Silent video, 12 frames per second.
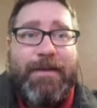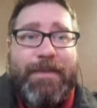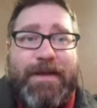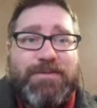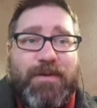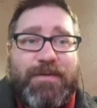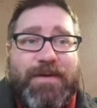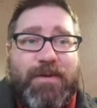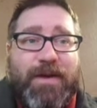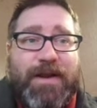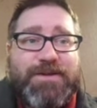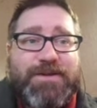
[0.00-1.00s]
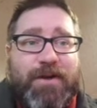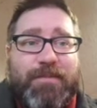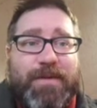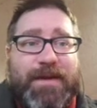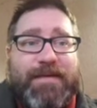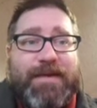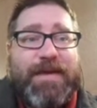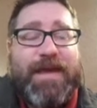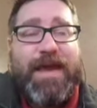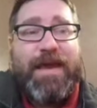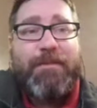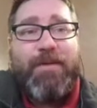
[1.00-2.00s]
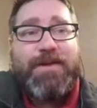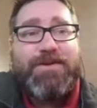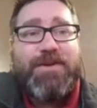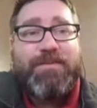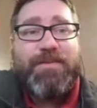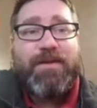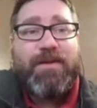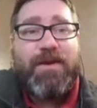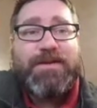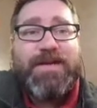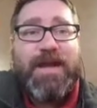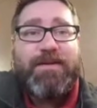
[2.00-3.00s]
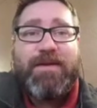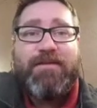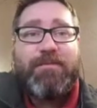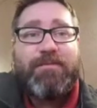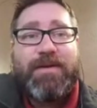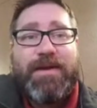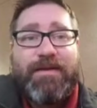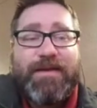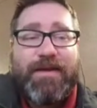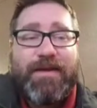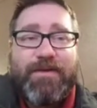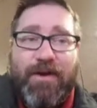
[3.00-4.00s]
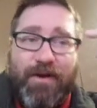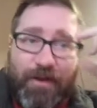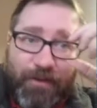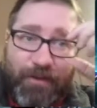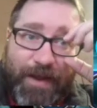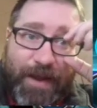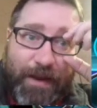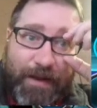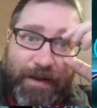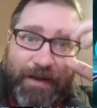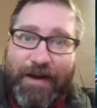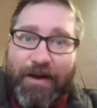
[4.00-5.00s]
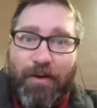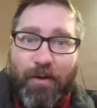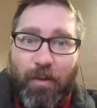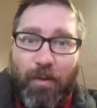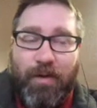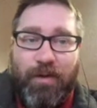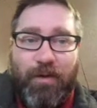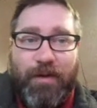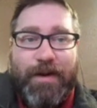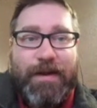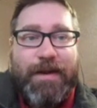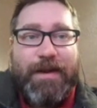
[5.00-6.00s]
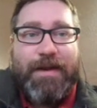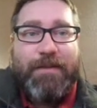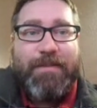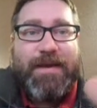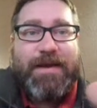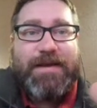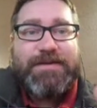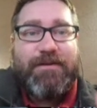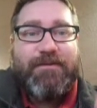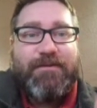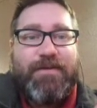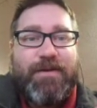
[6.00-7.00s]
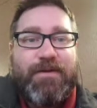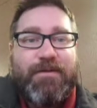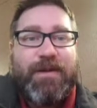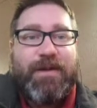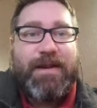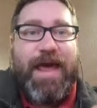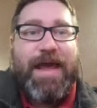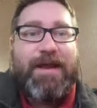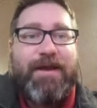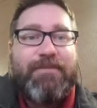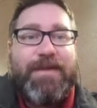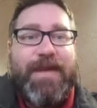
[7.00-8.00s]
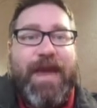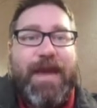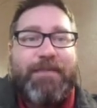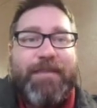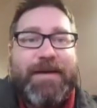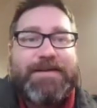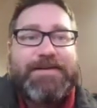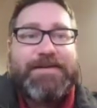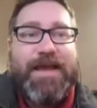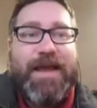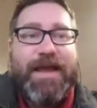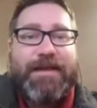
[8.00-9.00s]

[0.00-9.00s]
that's one thing when I started playing the game, it took me the longest time to even play the Death Guard, although I had a Garrow Warlord, because of the lack of the epics and